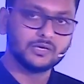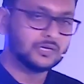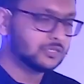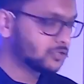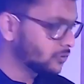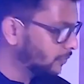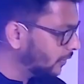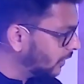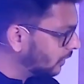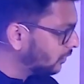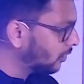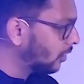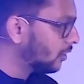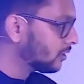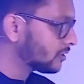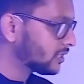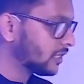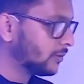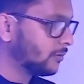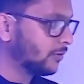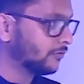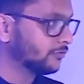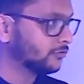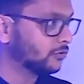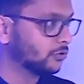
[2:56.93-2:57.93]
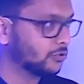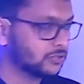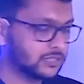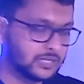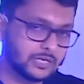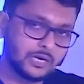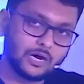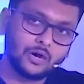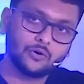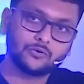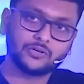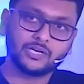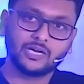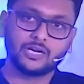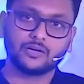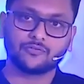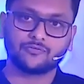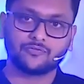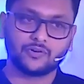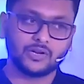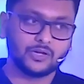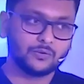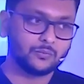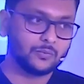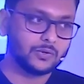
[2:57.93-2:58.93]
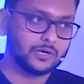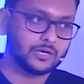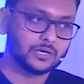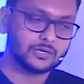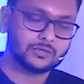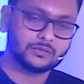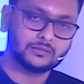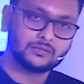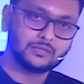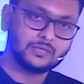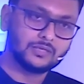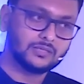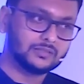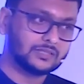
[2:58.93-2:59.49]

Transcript: So we'll talk some of those and how data framework